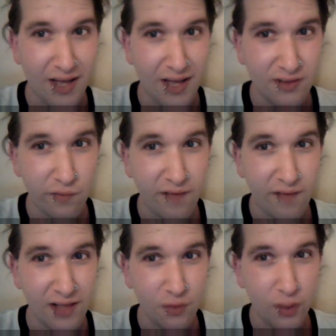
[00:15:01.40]
That's a
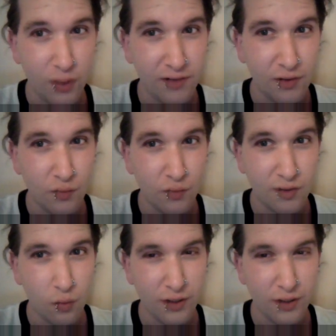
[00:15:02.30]
valid way to
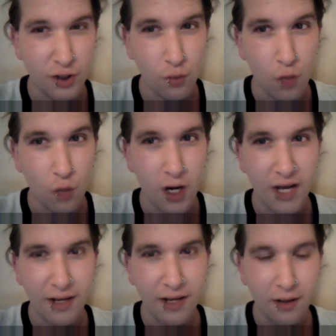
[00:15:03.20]
use the question
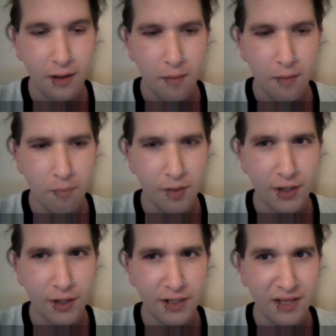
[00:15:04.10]
why.
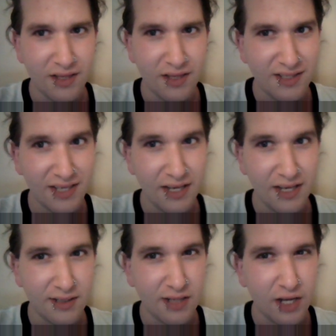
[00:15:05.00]
But in this
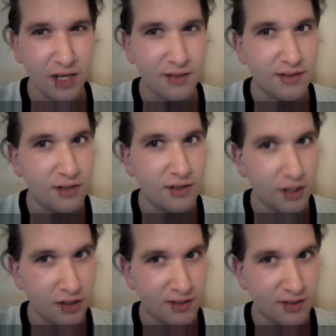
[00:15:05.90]
case, science
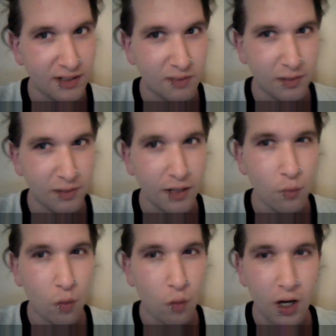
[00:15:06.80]
does
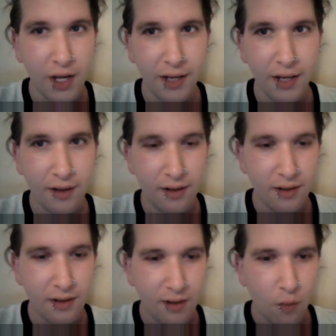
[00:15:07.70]
explain why.
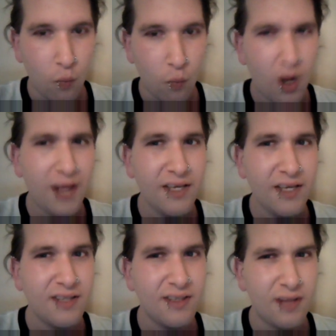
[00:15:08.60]

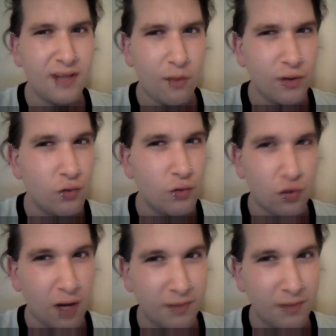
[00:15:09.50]
Why is it that when you
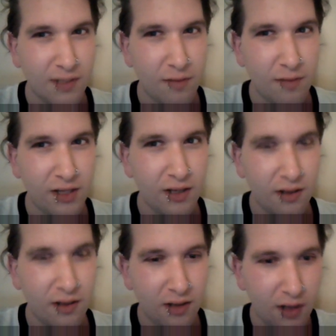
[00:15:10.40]
drop
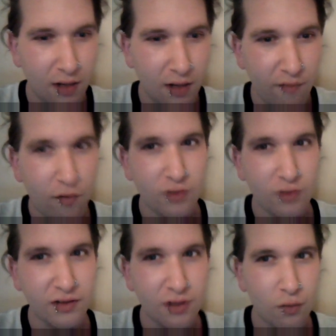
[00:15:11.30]
something, it
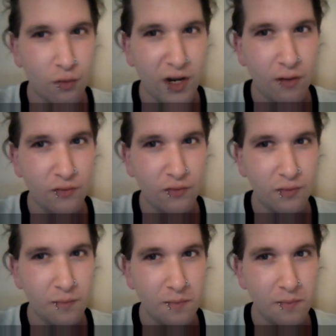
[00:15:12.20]
falls to the ground?